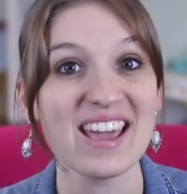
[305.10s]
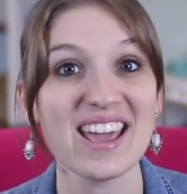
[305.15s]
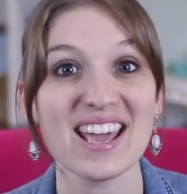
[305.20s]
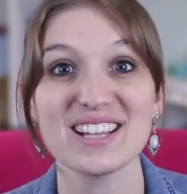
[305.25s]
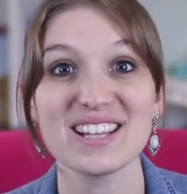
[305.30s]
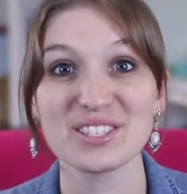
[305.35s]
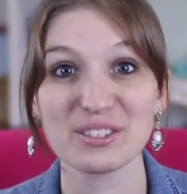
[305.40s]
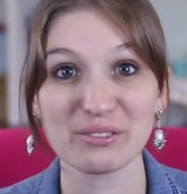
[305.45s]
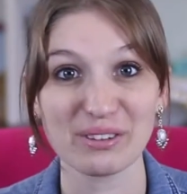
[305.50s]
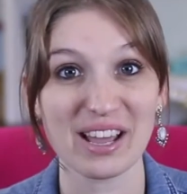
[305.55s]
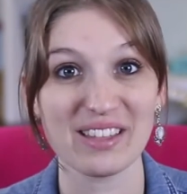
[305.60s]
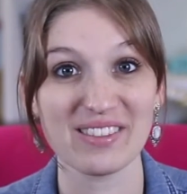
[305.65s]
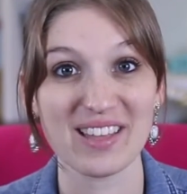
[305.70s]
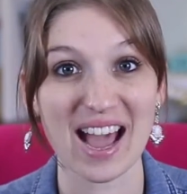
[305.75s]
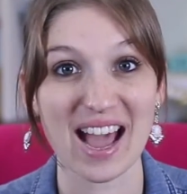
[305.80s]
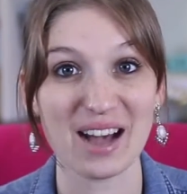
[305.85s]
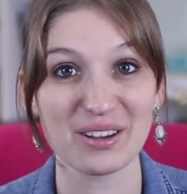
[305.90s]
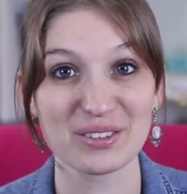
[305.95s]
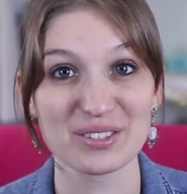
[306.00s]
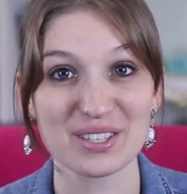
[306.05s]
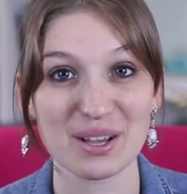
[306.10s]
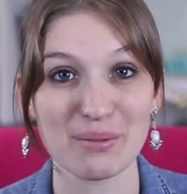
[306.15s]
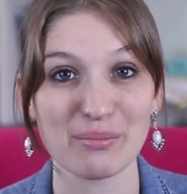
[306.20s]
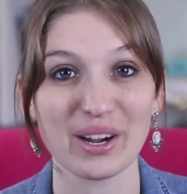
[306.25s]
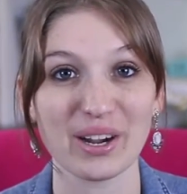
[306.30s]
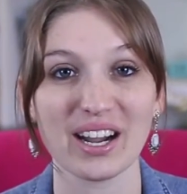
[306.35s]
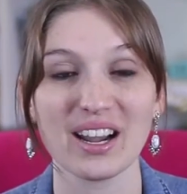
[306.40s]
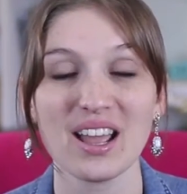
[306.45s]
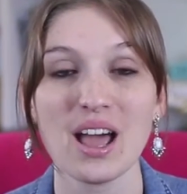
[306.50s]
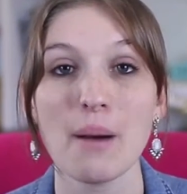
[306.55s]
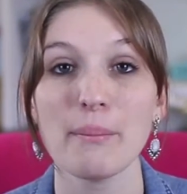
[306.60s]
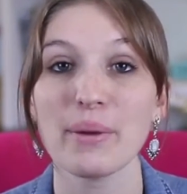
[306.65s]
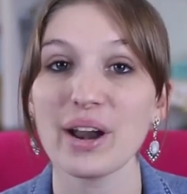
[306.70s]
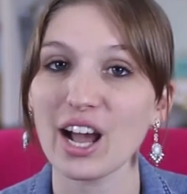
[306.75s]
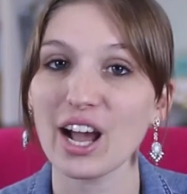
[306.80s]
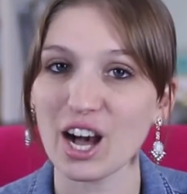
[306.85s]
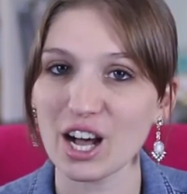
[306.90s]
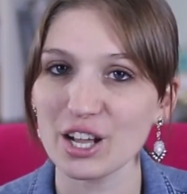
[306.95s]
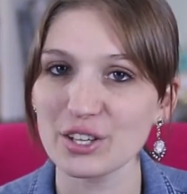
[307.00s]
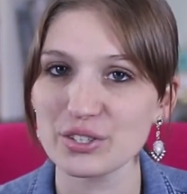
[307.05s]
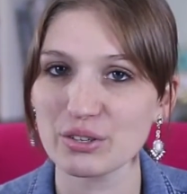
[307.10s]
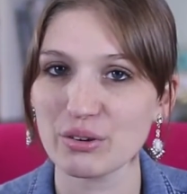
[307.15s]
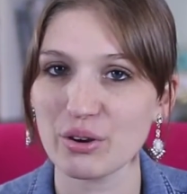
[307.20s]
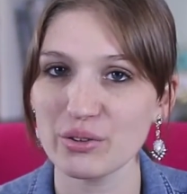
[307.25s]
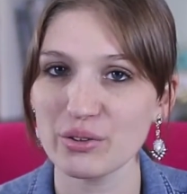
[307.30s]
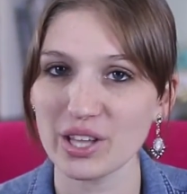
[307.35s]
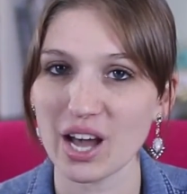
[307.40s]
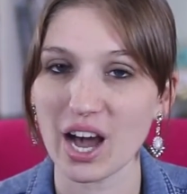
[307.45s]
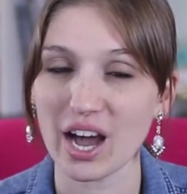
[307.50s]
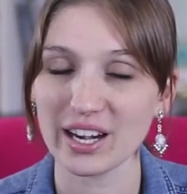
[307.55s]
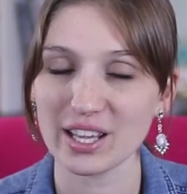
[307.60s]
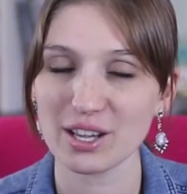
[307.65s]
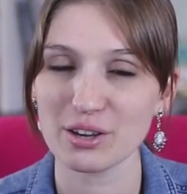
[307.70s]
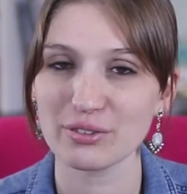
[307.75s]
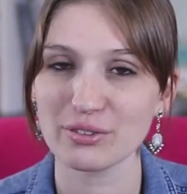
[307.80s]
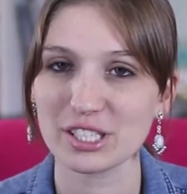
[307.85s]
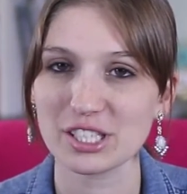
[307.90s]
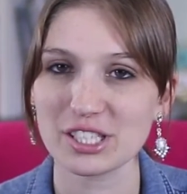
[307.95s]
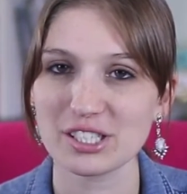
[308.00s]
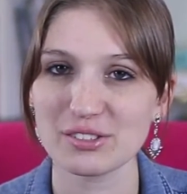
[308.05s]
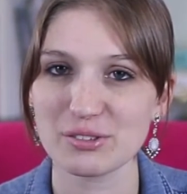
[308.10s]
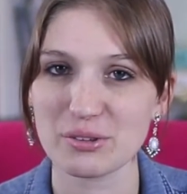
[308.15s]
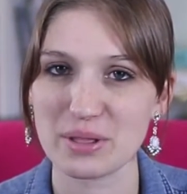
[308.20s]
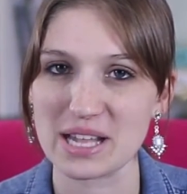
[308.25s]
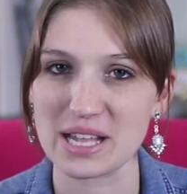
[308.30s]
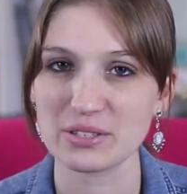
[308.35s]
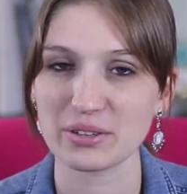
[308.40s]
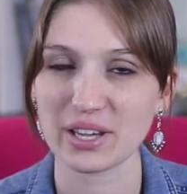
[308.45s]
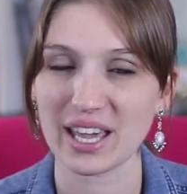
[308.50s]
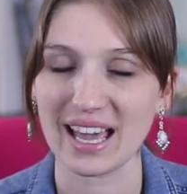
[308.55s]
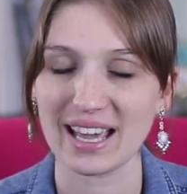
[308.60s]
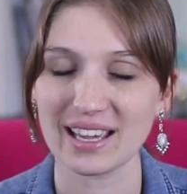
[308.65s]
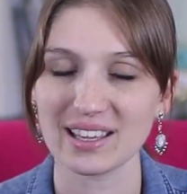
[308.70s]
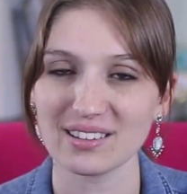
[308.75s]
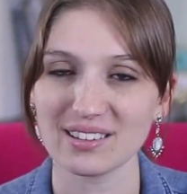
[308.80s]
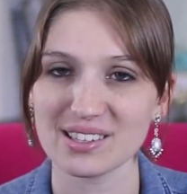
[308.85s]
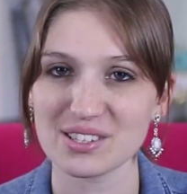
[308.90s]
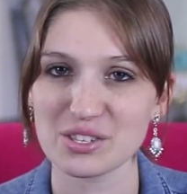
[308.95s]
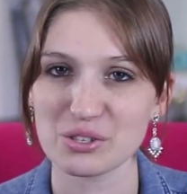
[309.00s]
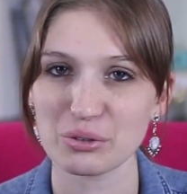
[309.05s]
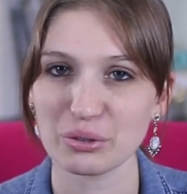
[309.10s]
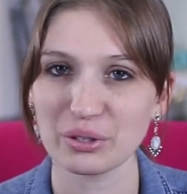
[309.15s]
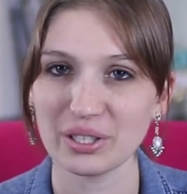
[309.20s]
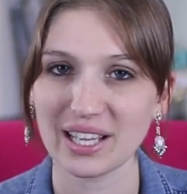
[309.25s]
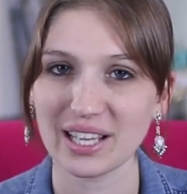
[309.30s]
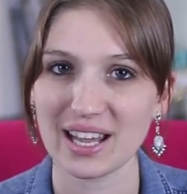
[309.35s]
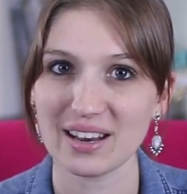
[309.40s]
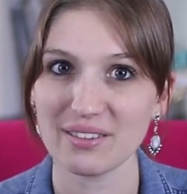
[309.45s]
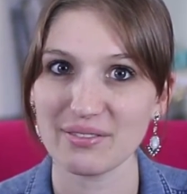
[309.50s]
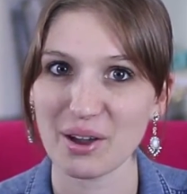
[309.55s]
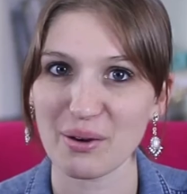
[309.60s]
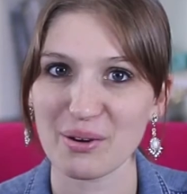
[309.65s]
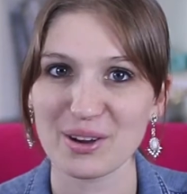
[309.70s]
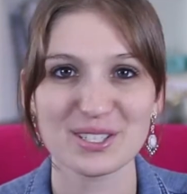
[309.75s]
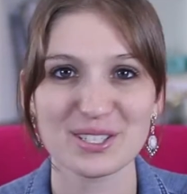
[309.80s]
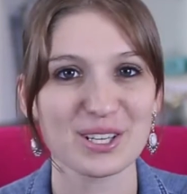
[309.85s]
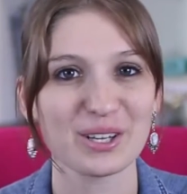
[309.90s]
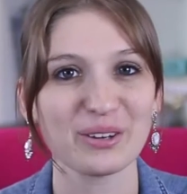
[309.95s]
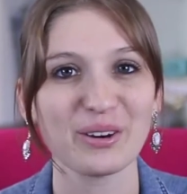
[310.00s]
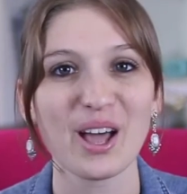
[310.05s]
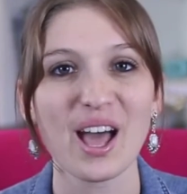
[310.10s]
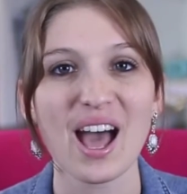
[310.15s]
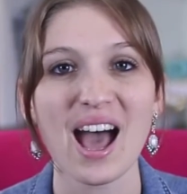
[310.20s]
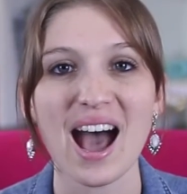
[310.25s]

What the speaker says: It's around the house somewhere, but I also own the audio version, so that's okay. I can listen through it again if I want to.